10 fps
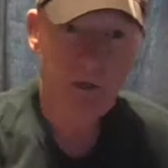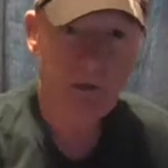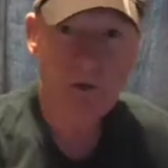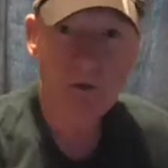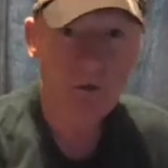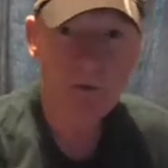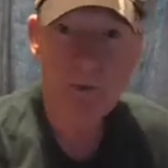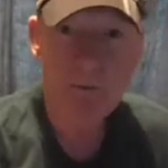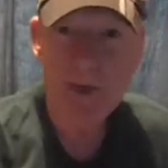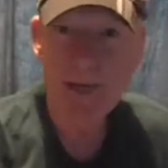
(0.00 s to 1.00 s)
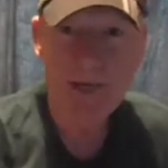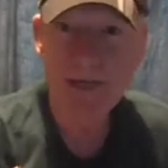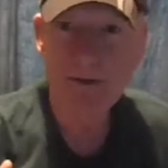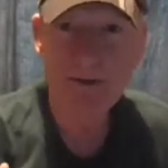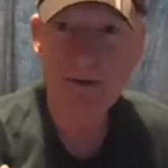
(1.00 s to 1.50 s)
You're not going to be
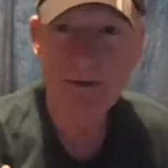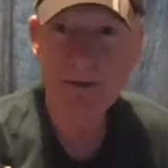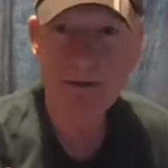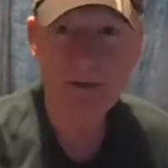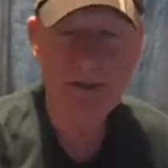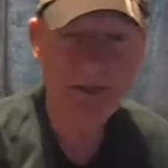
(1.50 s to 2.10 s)
making anything on it